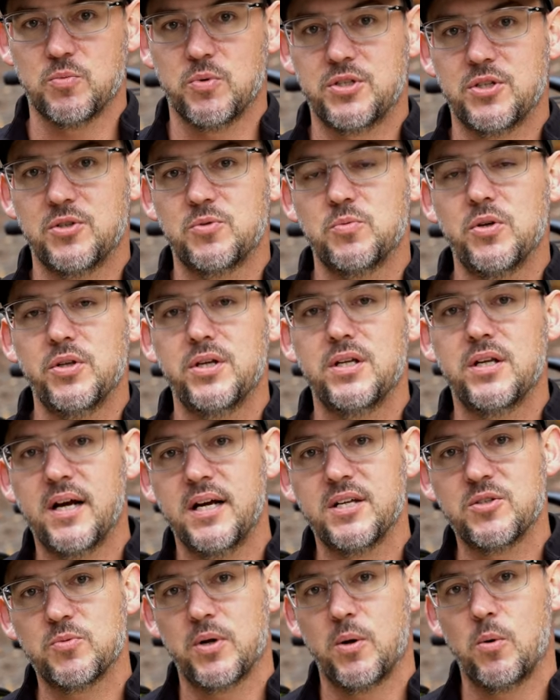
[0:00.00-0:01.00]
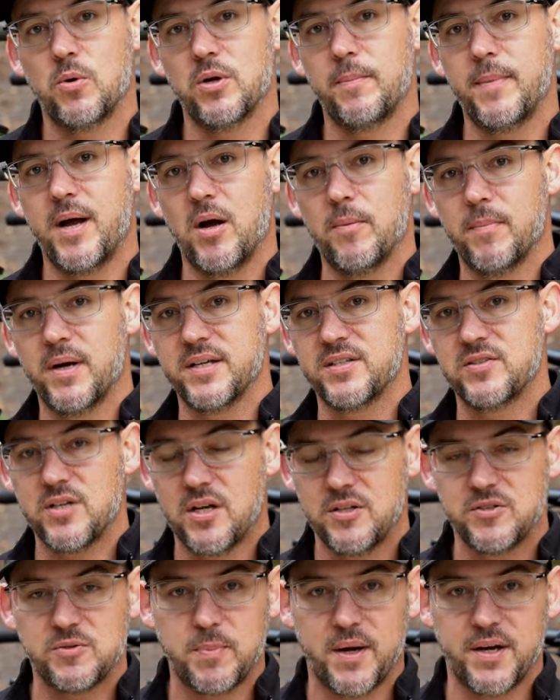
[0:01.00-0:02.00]
which is really nice when I wanna mount my
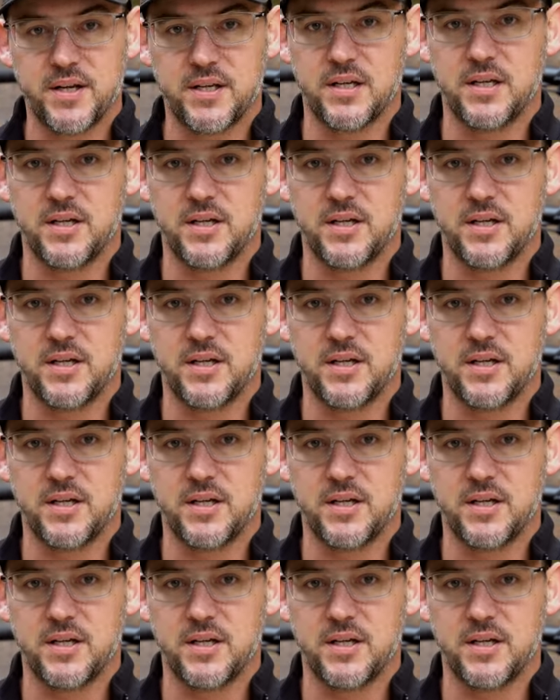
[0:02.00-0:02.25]
son's bike